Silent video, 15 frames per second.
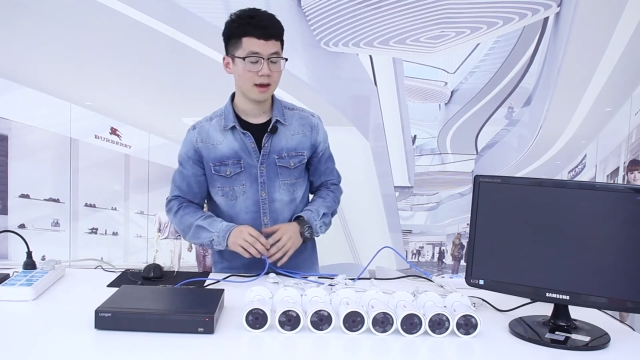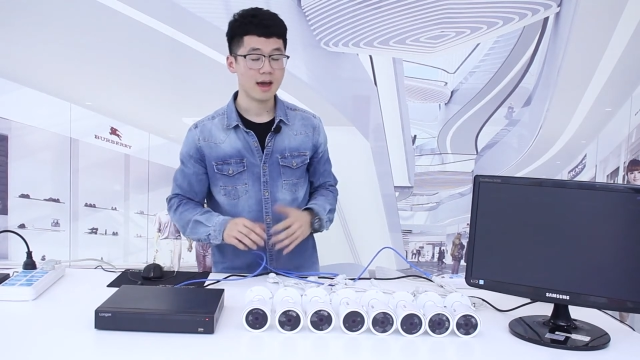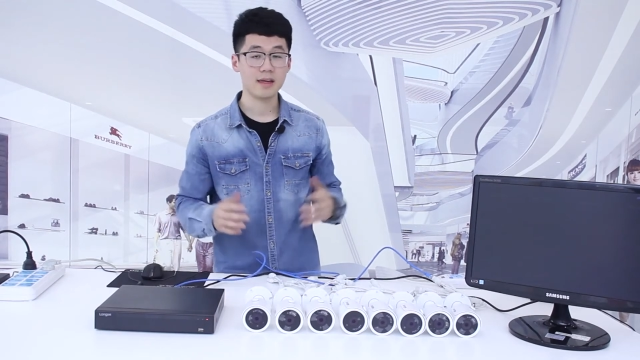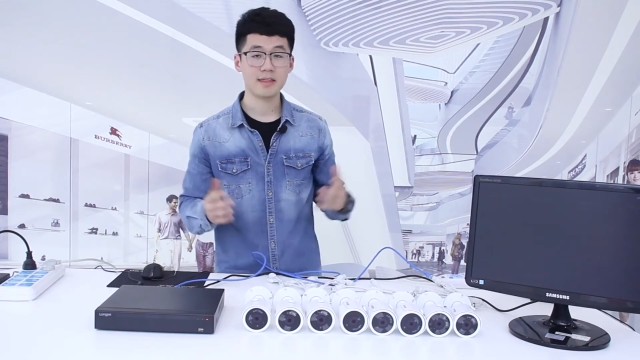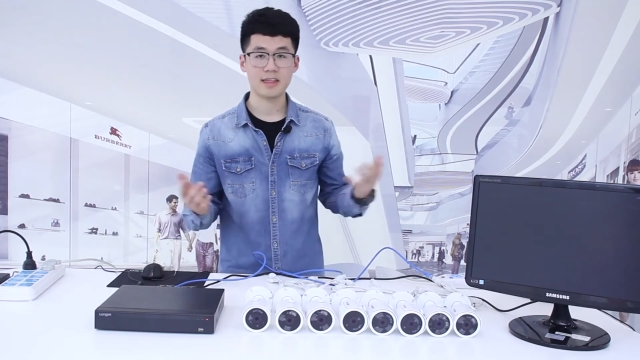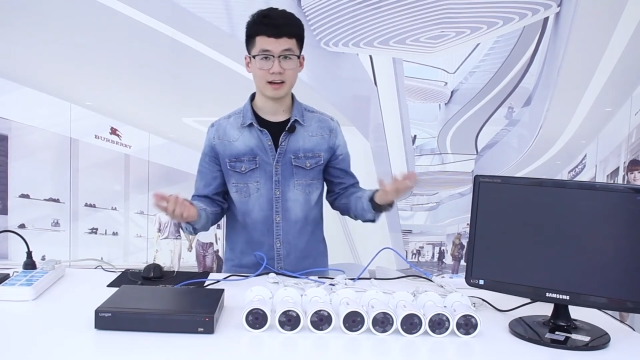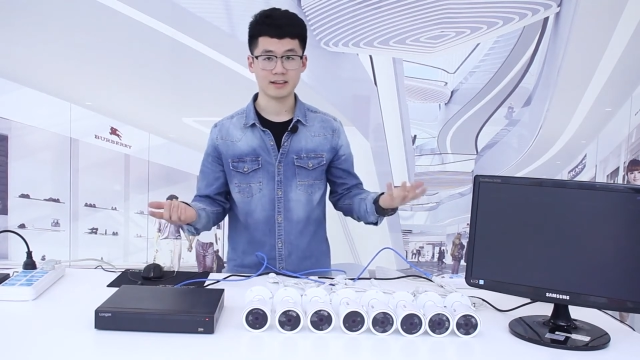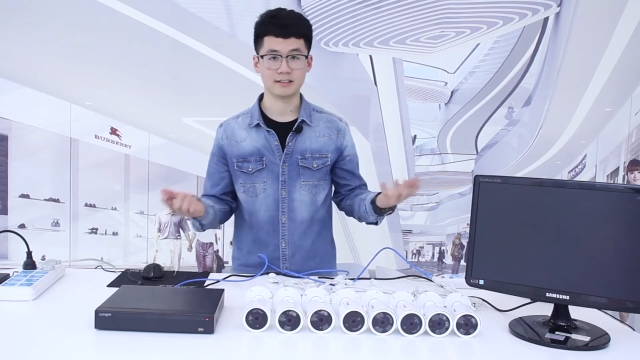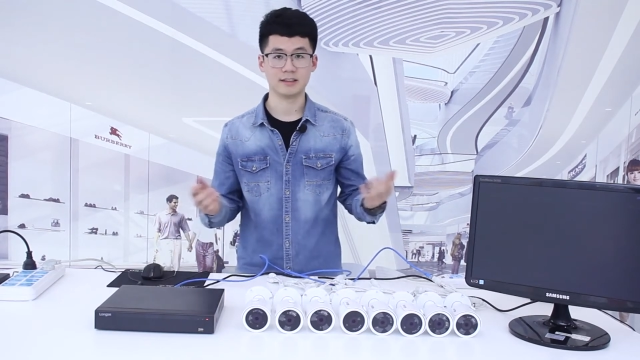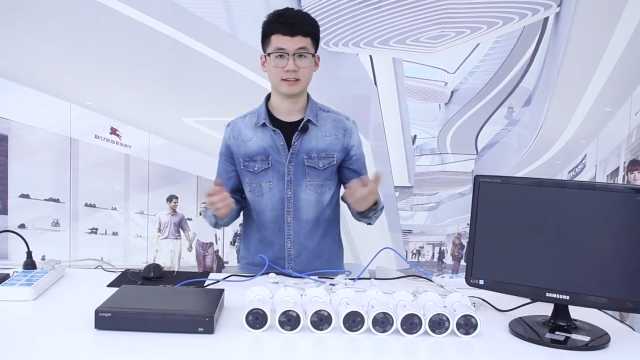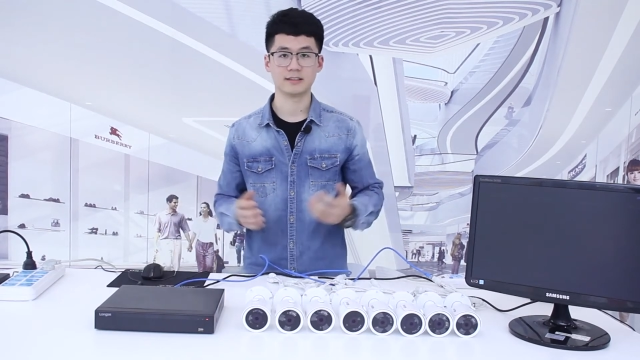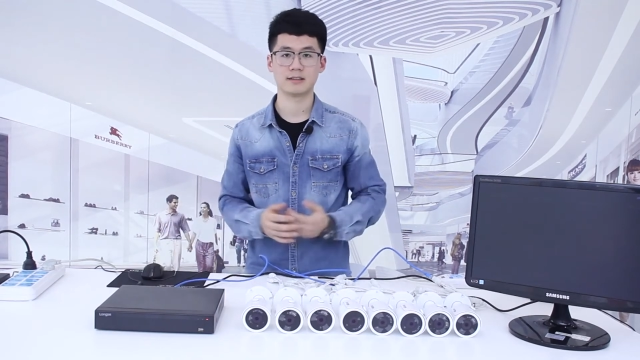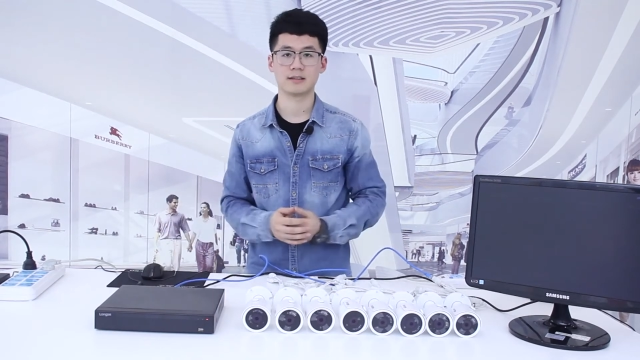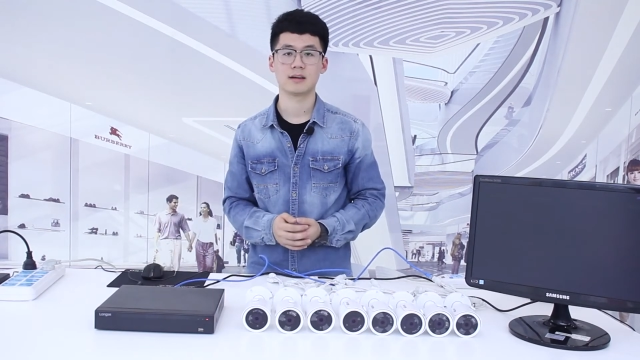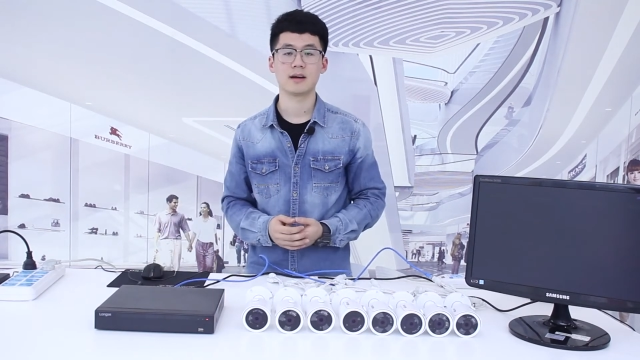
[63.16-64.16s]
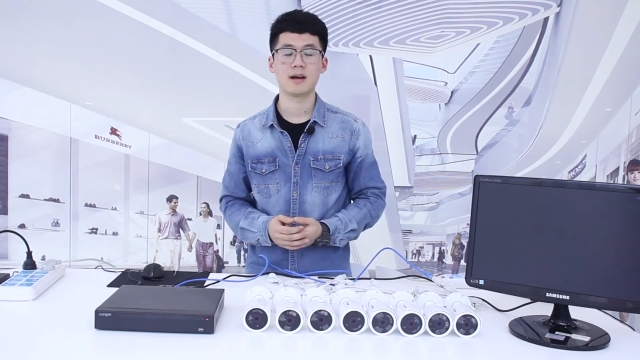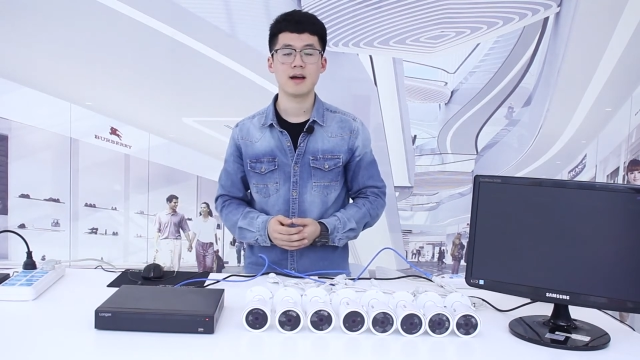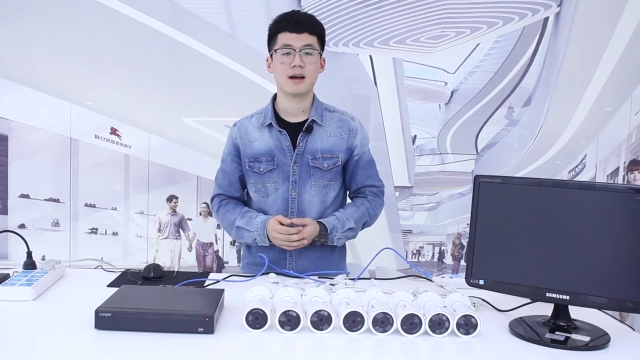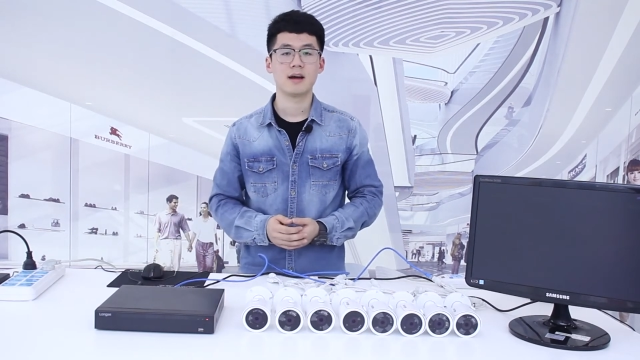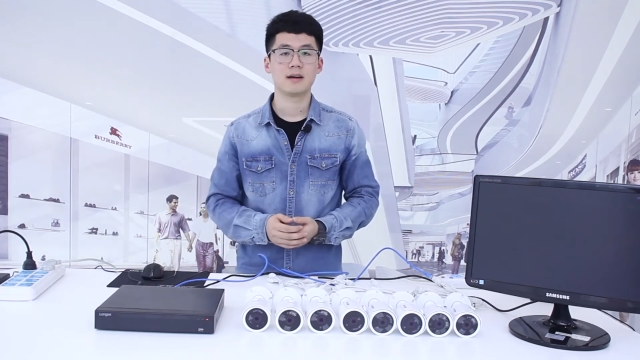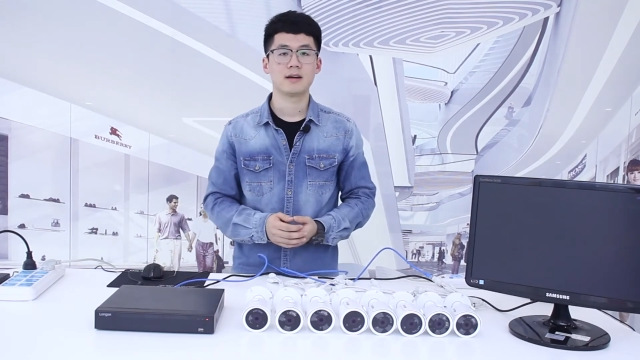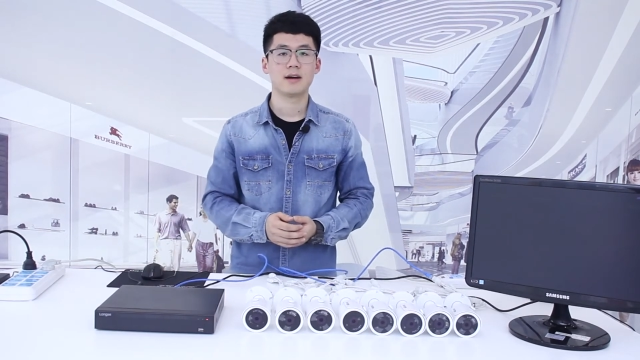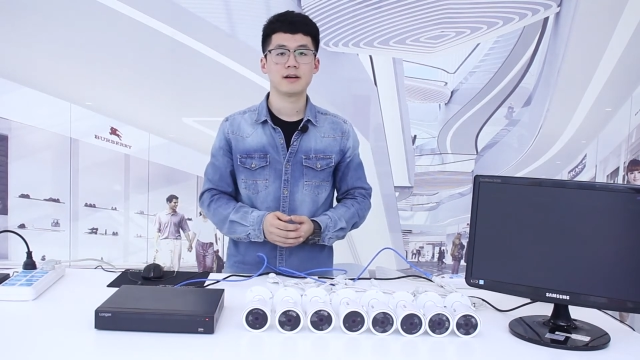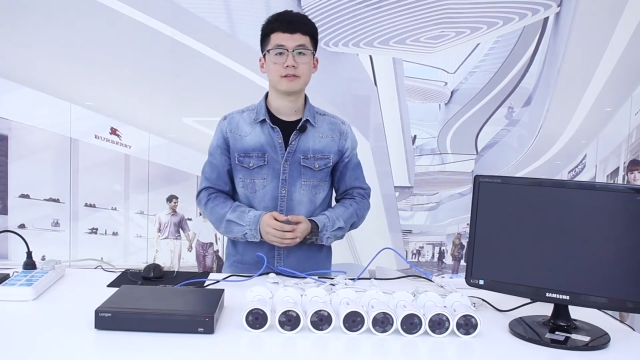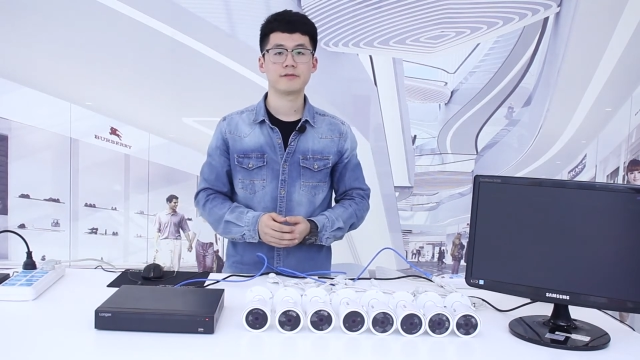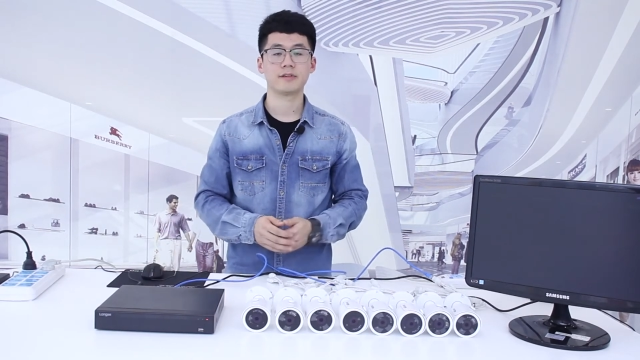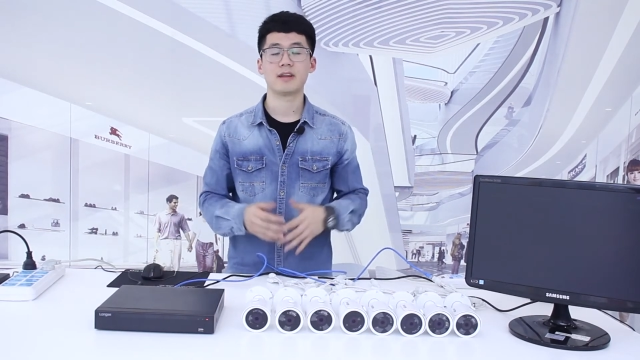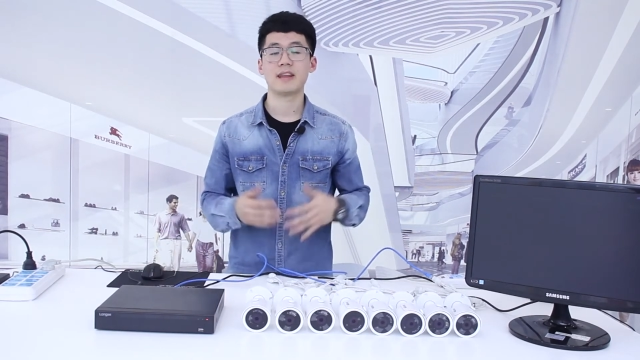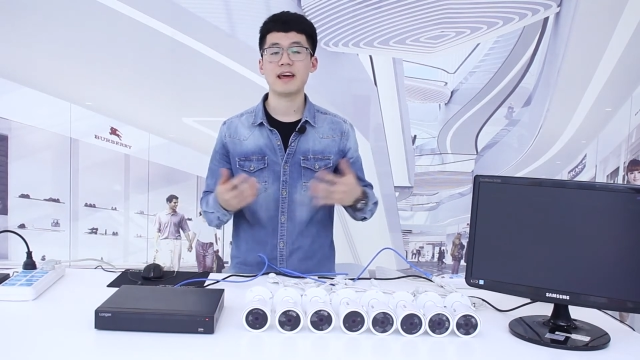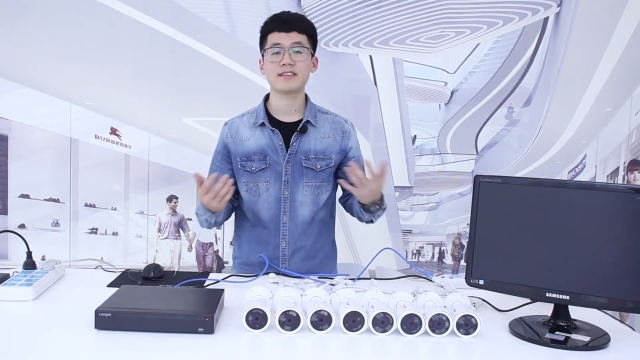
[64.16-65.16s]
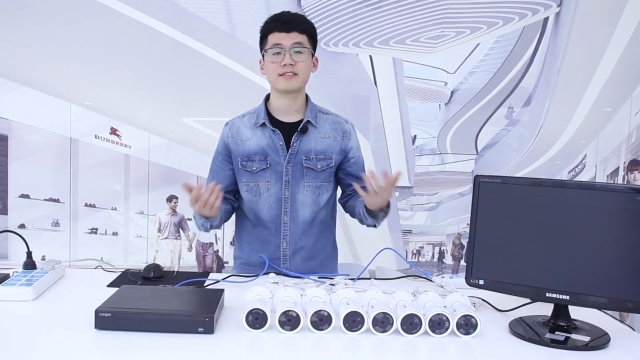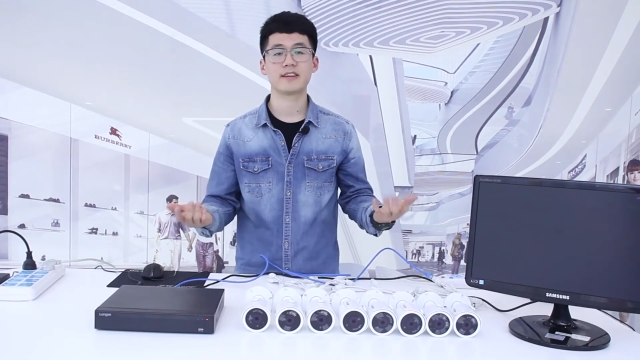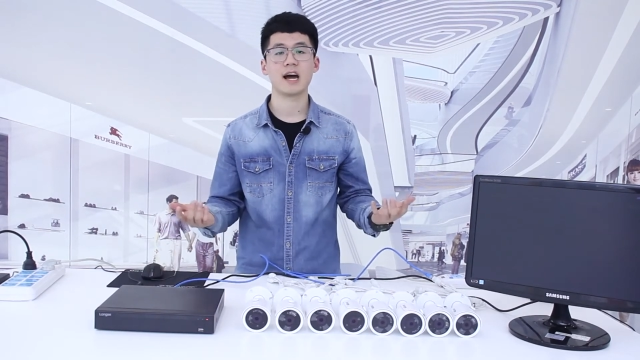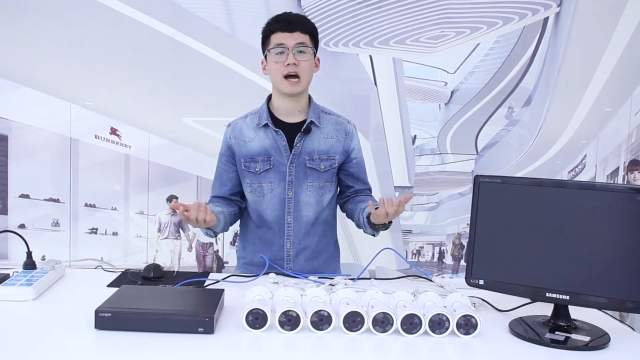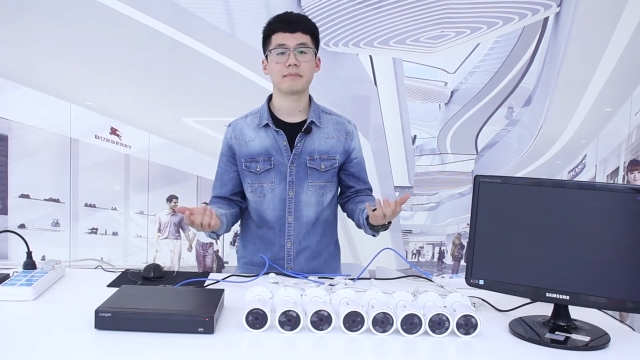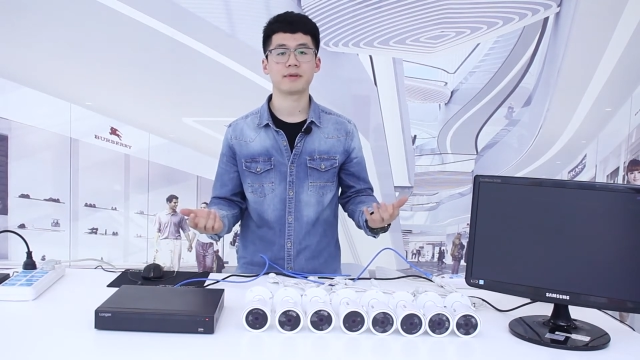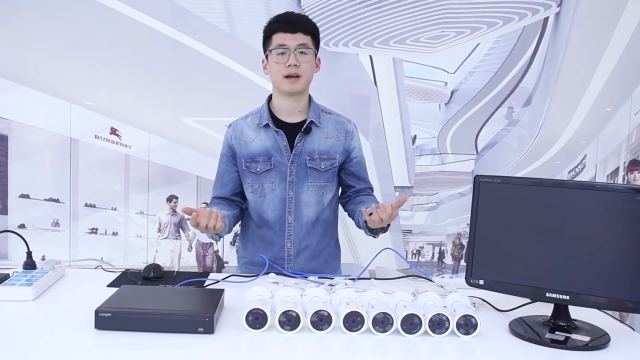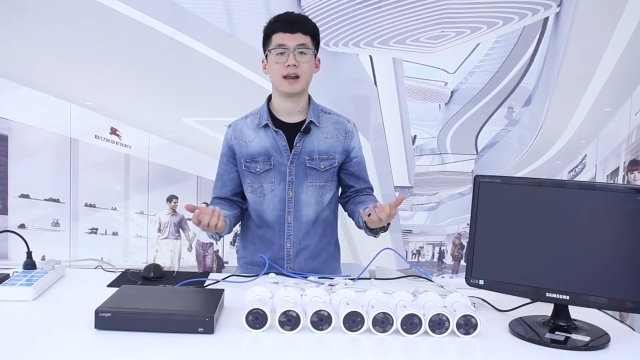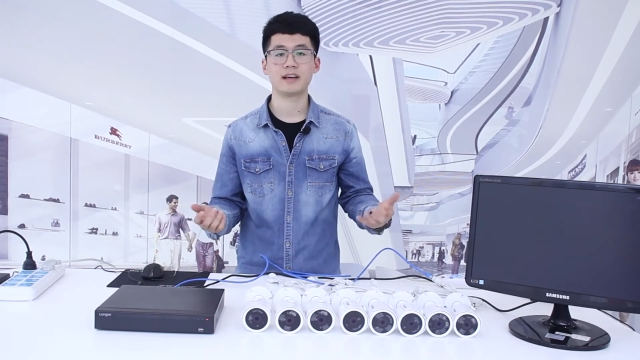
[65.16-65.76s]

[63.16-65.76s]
And that's it. For the next step,